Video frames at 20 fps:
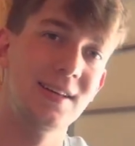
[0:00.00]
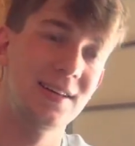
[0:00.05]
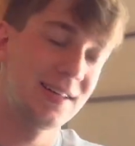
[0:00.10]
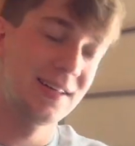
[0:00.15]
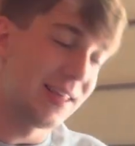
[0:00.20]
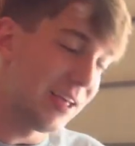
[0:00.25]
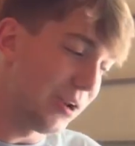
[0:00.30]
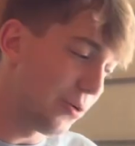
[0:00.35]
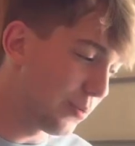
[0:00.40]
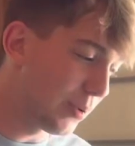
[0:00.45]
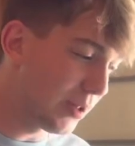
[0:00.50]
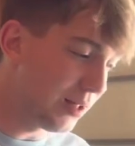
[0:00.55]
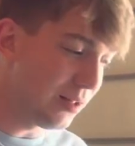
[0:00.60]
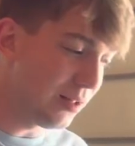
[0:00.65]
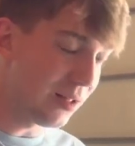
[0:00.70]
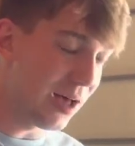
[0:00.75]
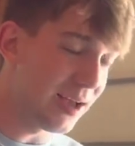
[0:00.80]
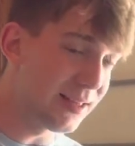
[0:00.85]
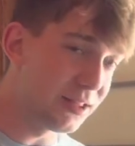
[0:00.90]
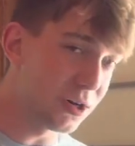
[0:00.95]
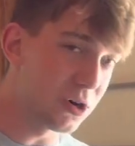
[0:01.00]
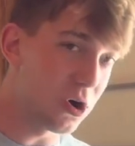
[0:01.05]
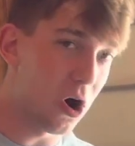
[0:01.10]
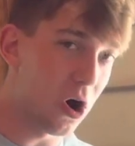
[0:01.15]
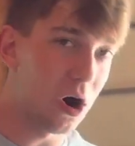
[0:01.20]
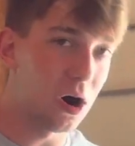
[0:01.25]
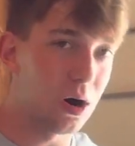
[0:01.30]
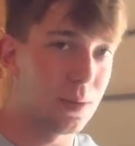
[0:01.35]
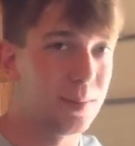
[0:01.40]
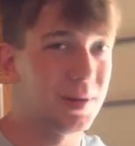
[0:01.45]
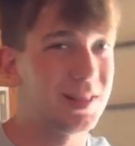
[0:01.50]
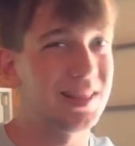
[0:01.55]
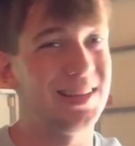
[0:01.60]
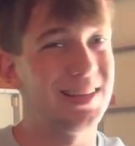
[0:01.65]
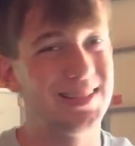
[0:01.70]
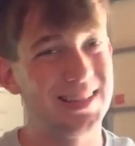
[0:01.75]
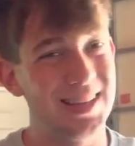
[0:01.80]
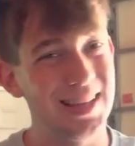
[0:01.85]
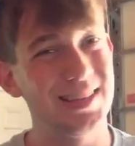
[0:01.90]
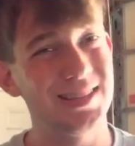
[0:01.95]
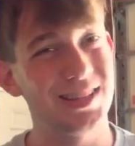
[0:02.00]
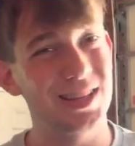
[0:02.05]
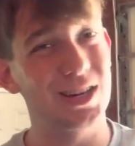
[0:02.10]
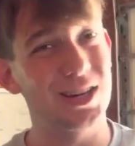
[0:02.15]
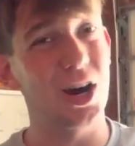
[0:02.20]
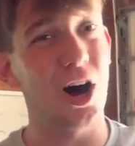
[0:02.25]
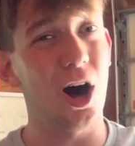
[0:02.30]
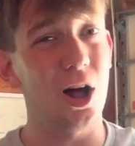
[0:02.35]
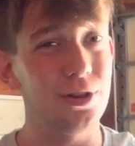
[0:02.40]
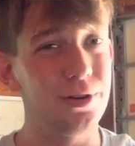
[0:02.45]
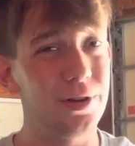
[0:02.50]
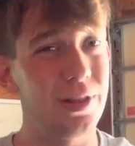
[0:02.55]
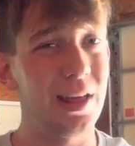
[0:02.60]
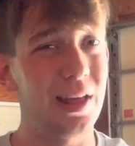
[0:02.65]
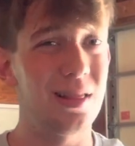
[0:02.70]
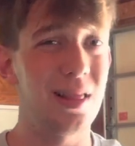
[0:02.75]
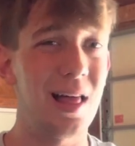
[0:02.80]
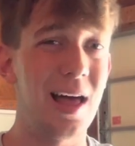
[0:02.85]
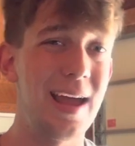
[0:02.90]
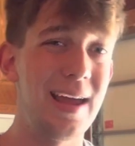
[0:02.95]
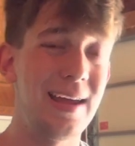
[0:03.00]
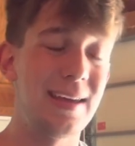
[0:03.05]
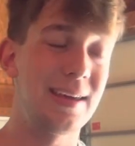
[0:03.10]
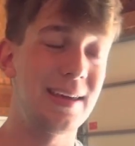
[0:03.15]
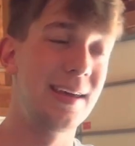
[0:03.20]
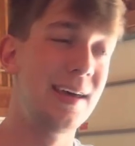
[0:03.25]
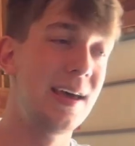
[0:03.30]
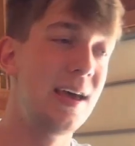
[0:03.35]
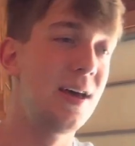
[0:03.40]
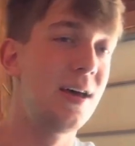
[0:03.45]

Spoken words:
they don't really like the car, but this is the color they like.